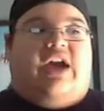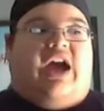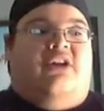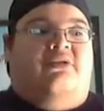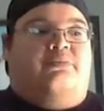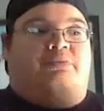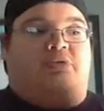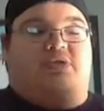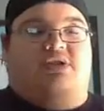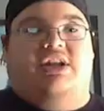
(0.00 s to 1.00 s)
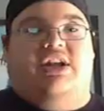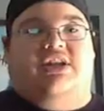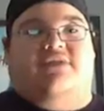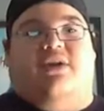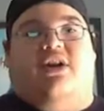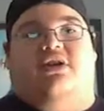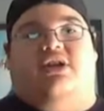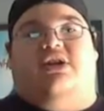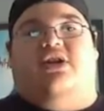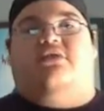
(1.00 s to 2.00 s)
How Bruce Lee inspired a
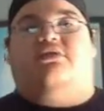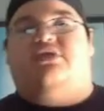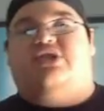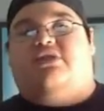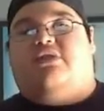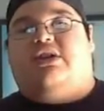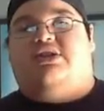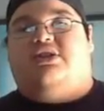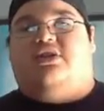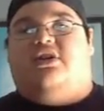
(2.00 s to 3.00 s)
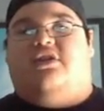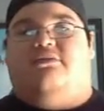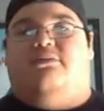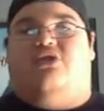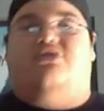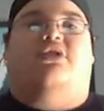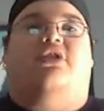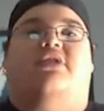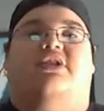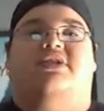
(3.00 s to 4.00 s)
young generation of martial
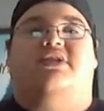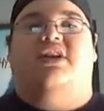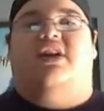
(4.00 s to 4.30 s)
artists.